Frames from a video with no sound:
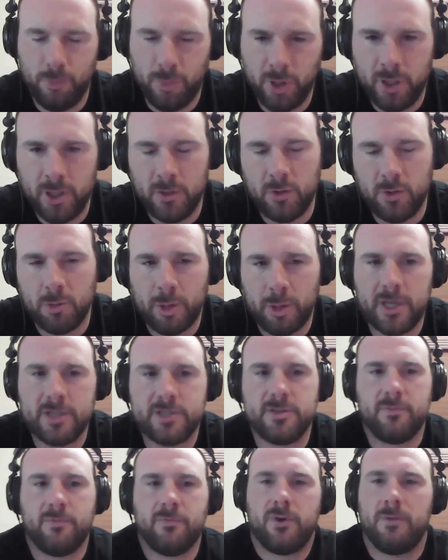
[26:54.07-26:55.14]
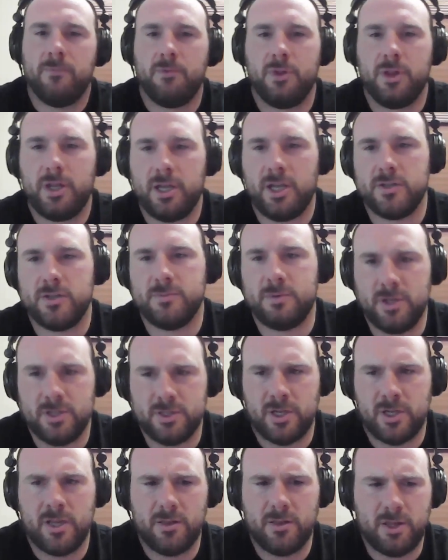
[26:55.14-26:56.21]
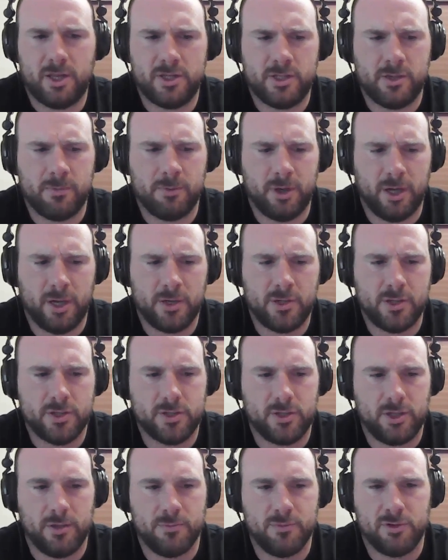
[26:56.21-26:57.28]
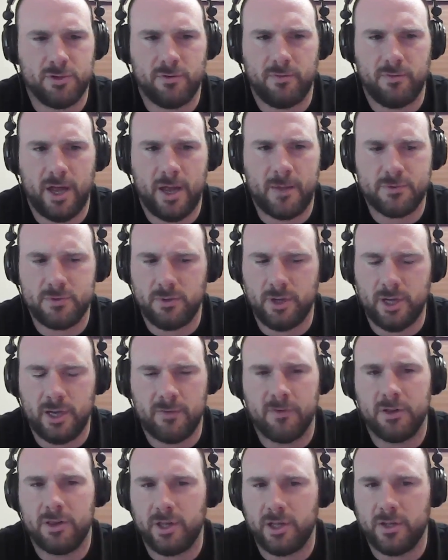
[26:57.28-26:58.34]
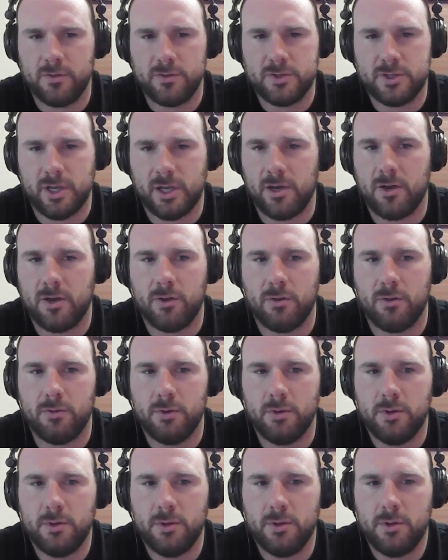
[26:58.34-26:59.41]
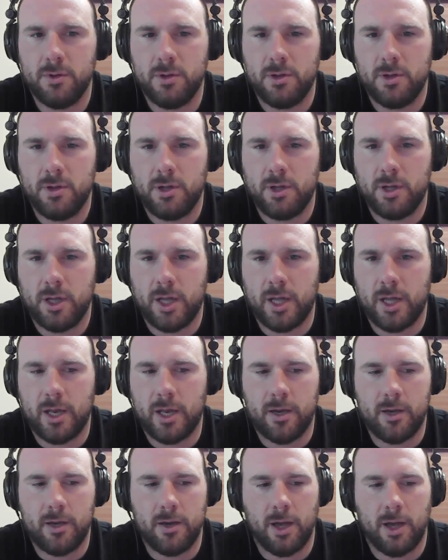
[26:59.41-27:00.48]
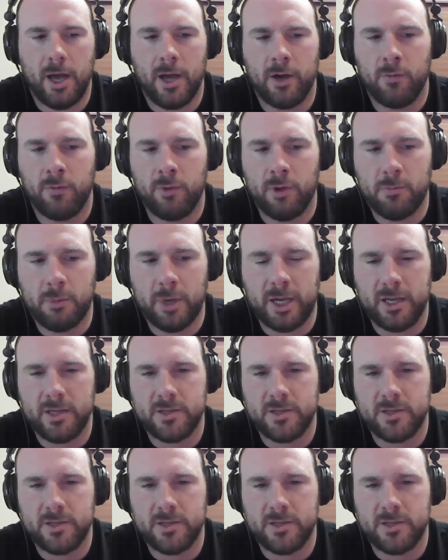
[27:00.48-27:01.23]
put it into a positive frame for the kids, because they subconsciously observe absolutely everything you say and do. And I don't want my